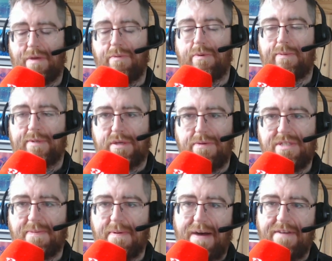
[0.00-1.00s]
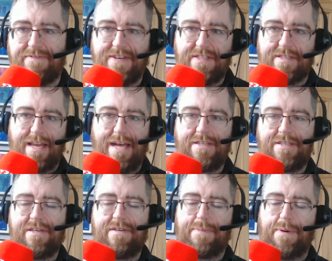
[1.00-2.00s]
was going to be my 5th
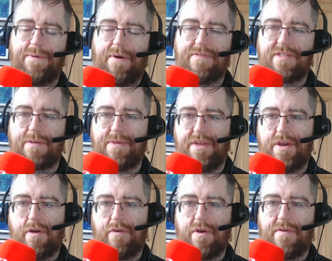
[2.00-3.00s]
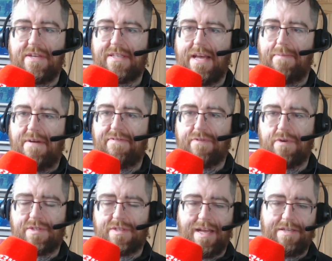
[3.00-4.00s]
selection, but obviously with the non-runner, it's now my
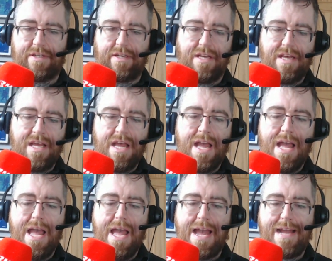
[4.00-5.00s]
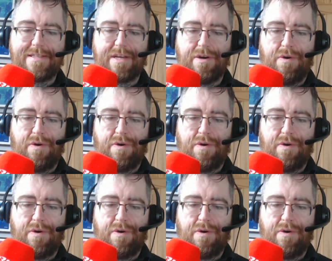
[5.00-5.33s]
4th selection, is a